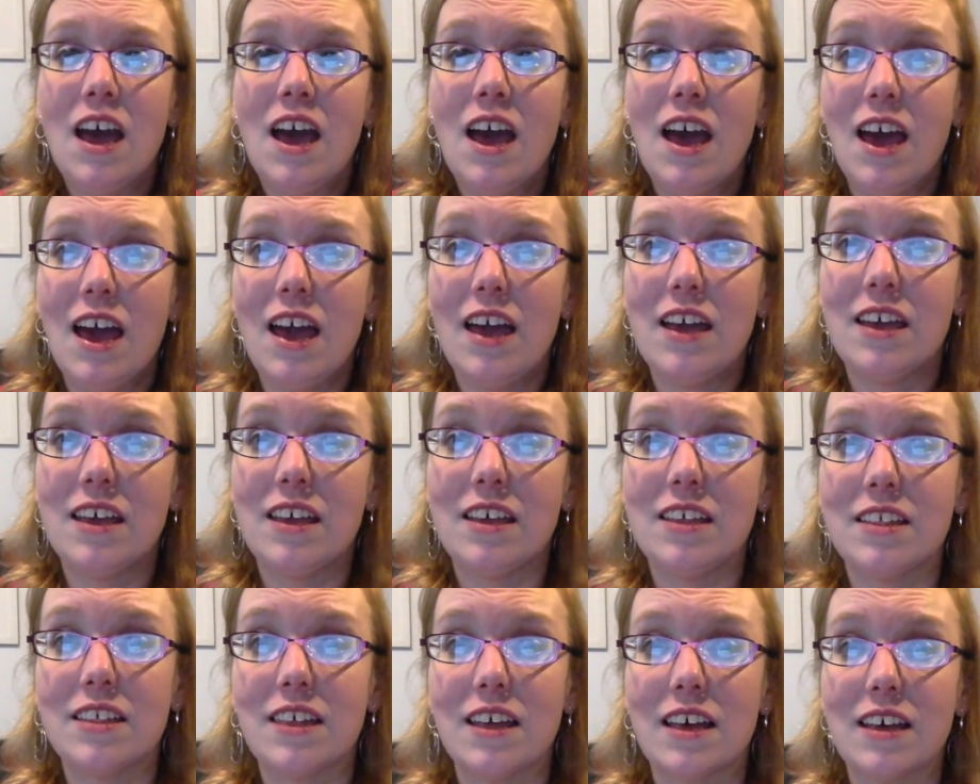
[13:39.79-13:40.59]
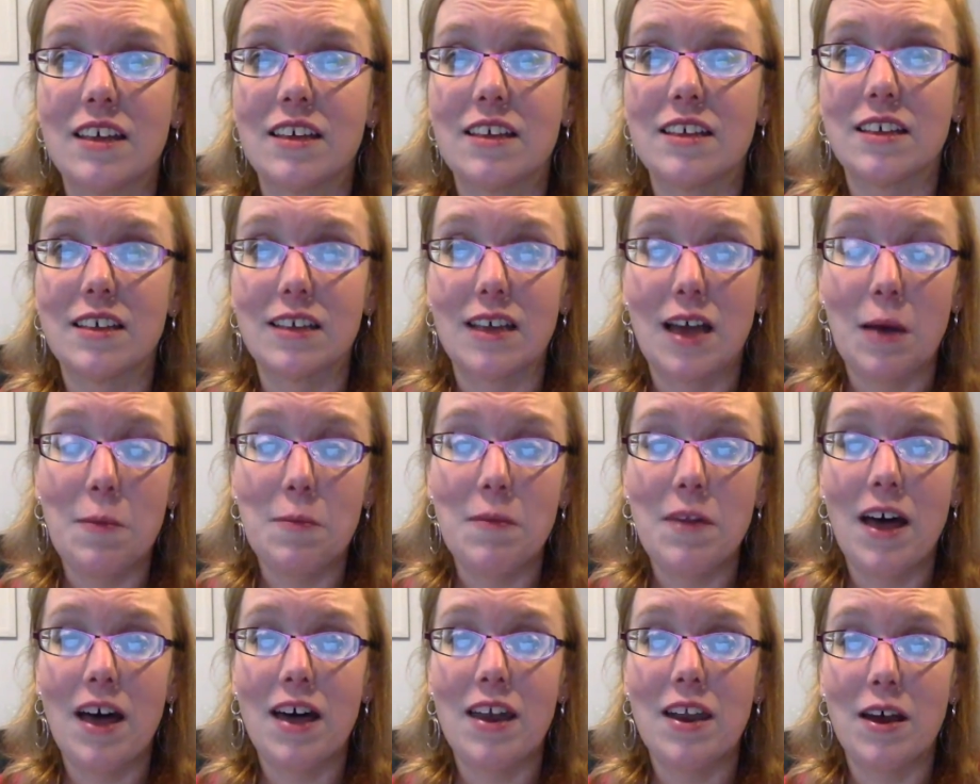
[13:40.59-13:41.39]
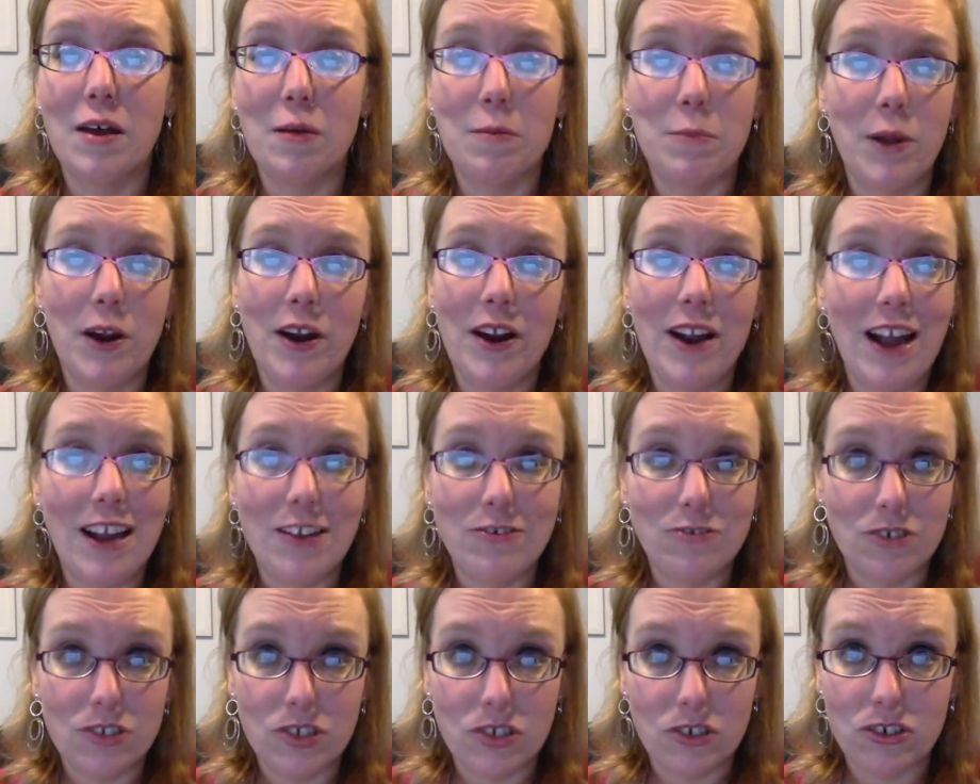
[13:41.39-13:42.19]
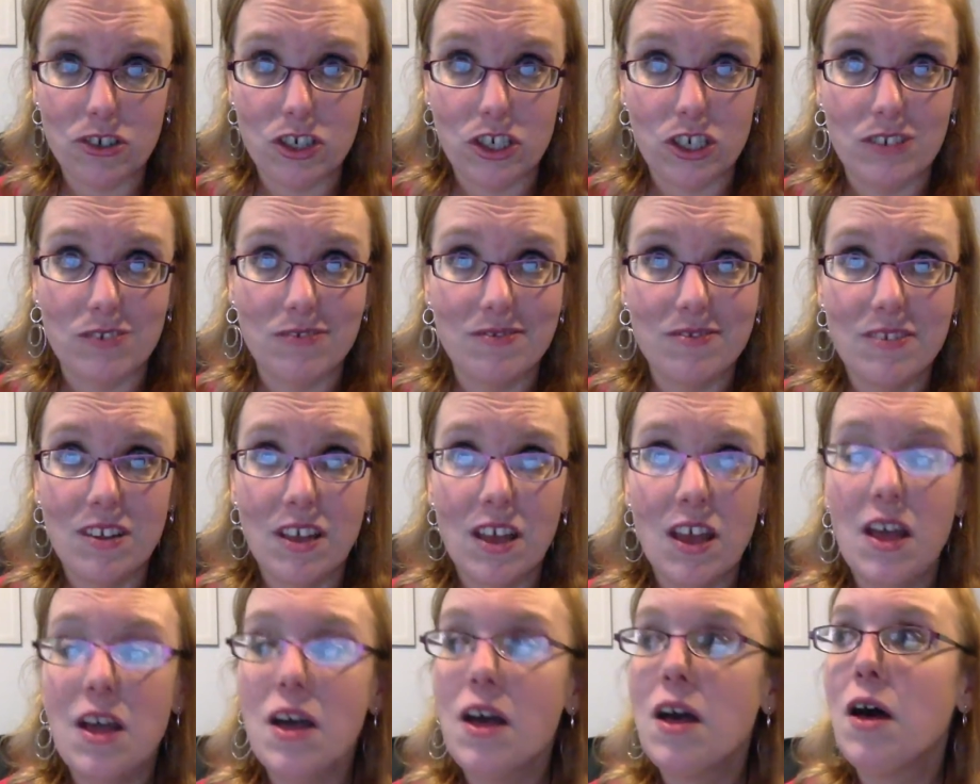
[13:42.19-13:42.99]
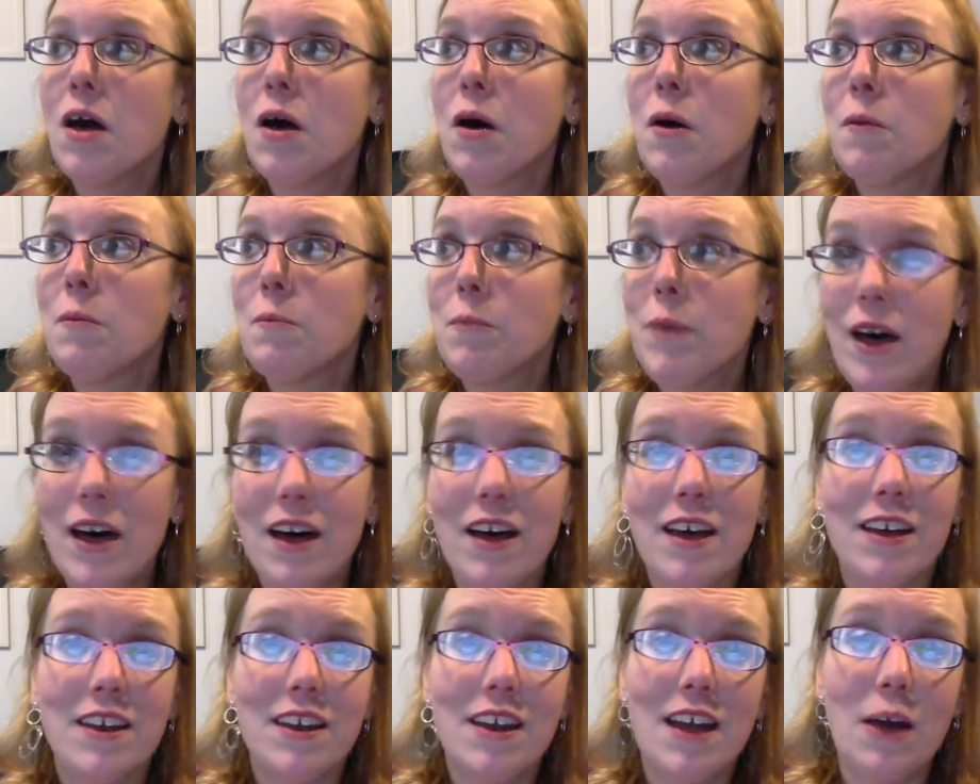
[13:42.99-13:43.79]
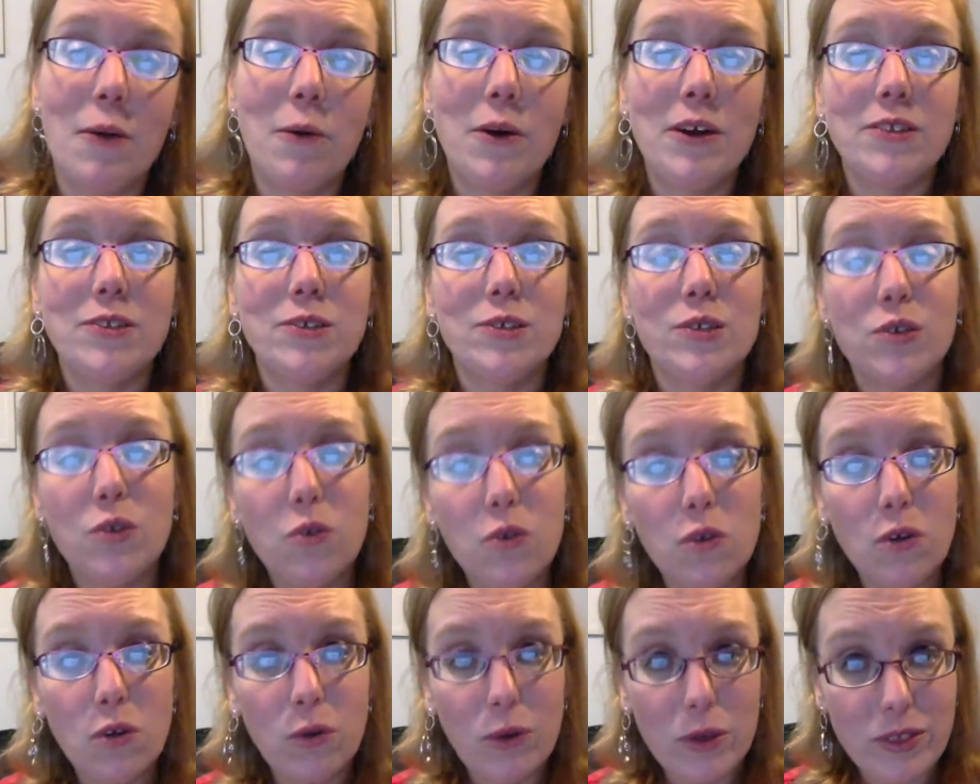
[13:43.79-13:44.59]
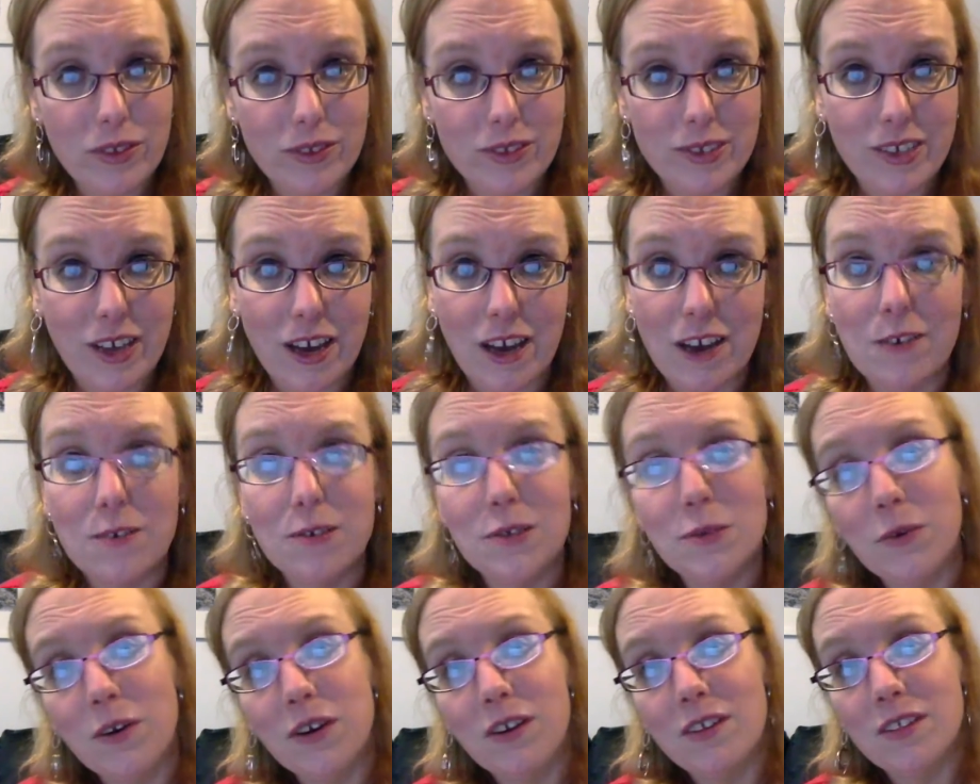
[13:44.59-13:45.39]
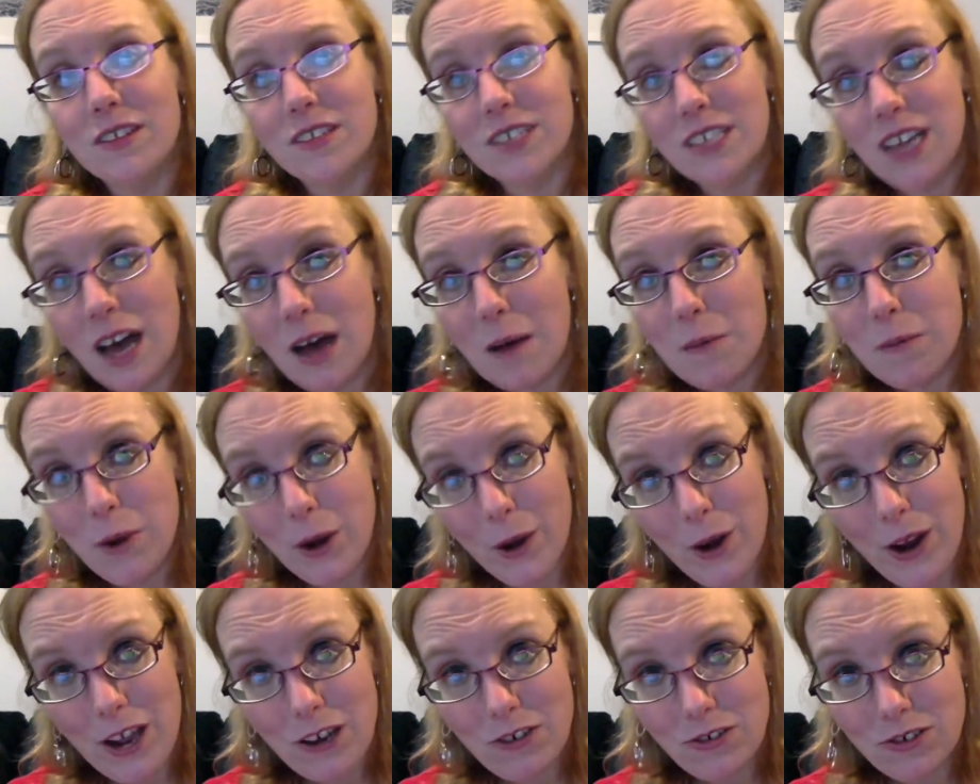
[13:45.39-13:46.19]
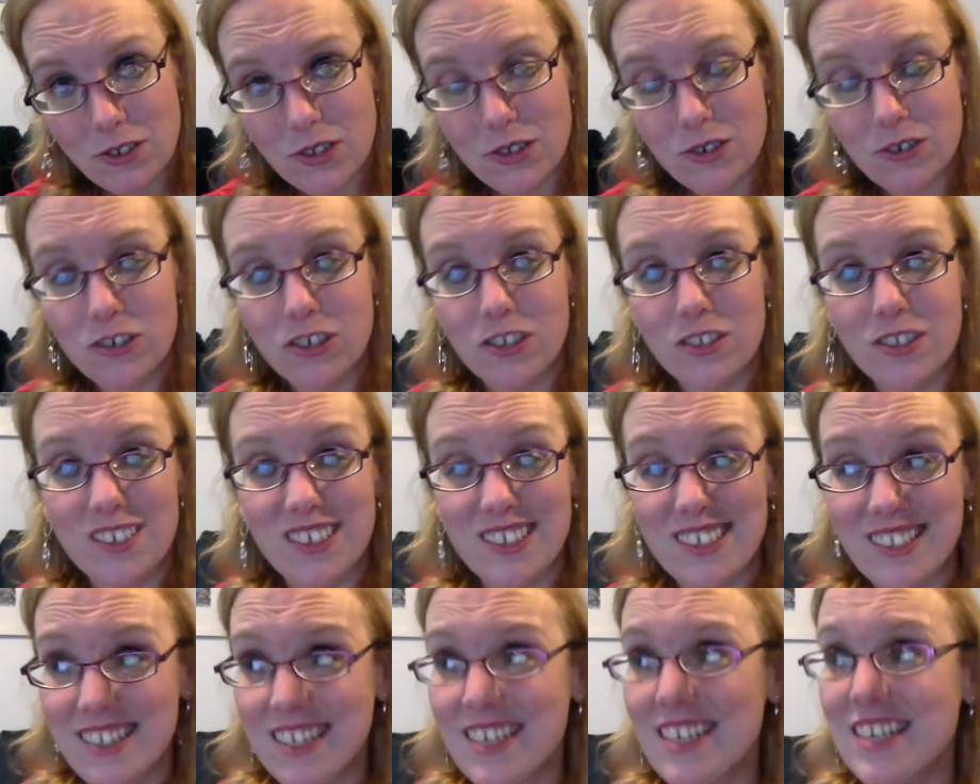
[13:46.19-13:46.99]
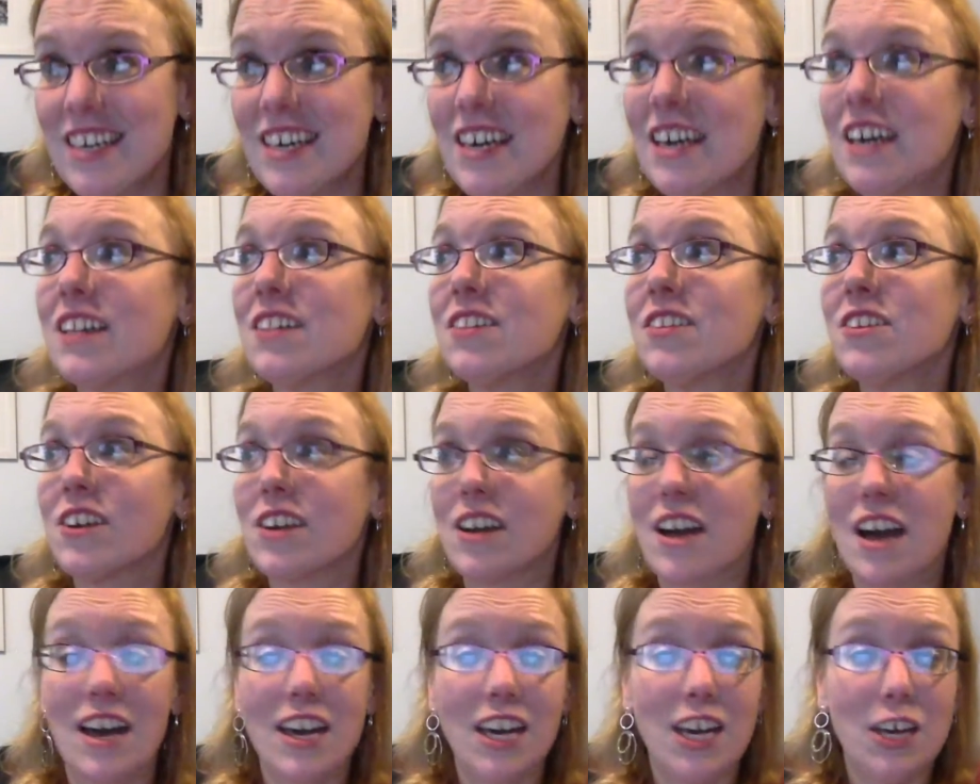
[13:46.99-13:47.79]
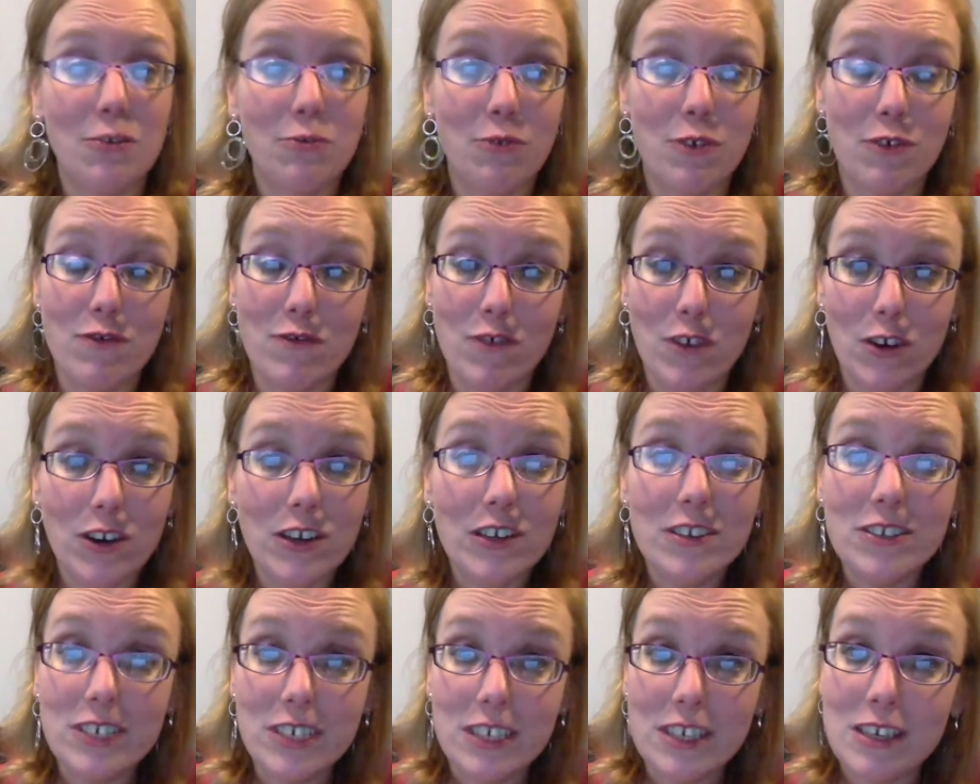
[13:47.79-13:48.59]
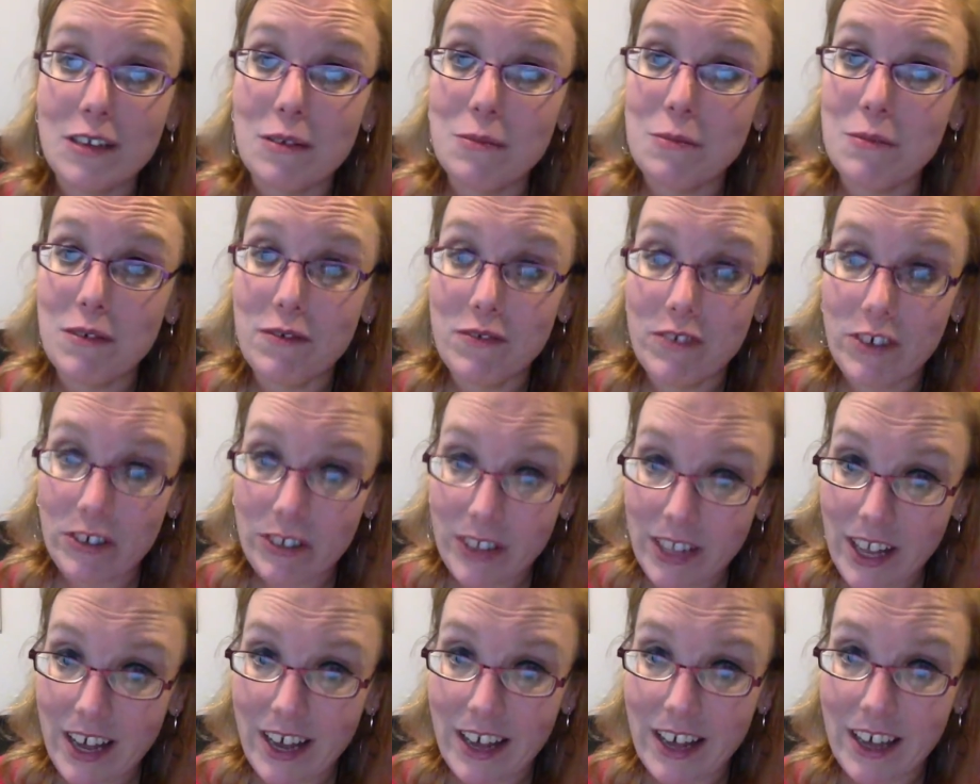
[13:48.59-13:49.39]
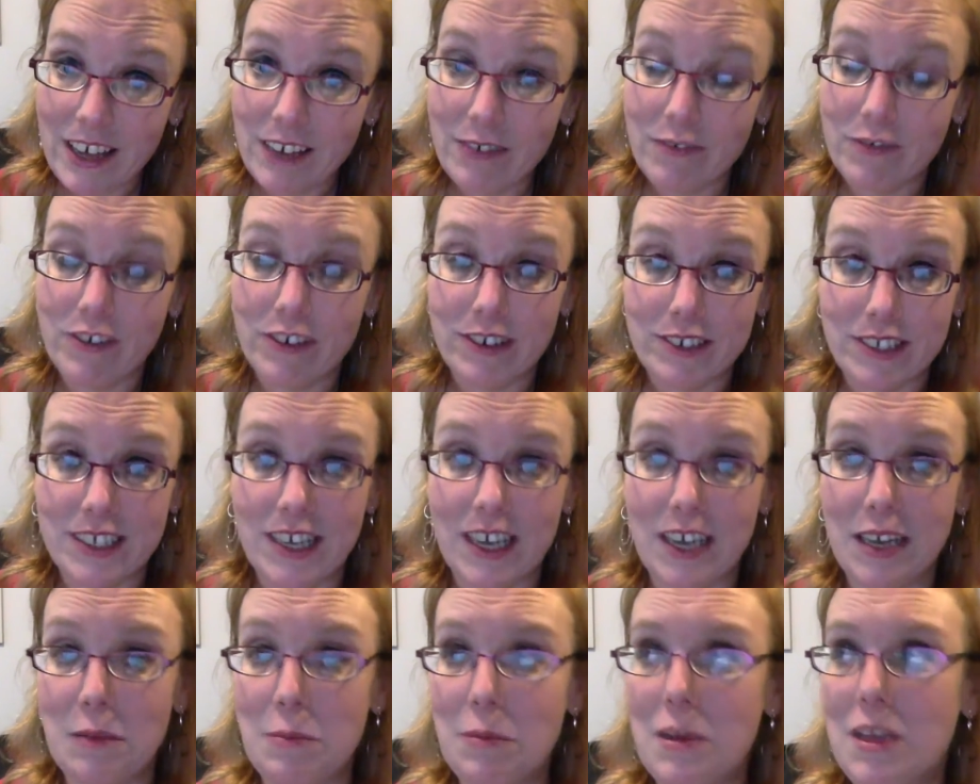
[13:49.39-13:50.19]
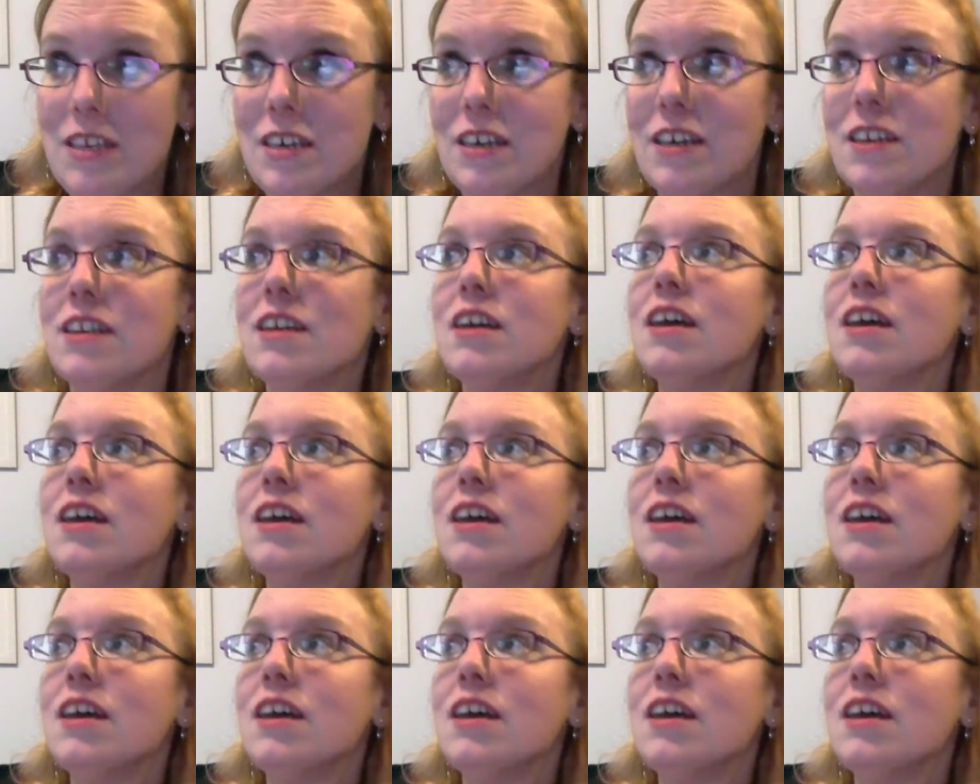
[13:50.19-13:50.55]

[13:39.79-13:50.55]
bariatric surgeon. But I went to school with this guy who's one of the top bariatric surgeons in Sydney, and look, I can refer you to him if you like for a second opinion.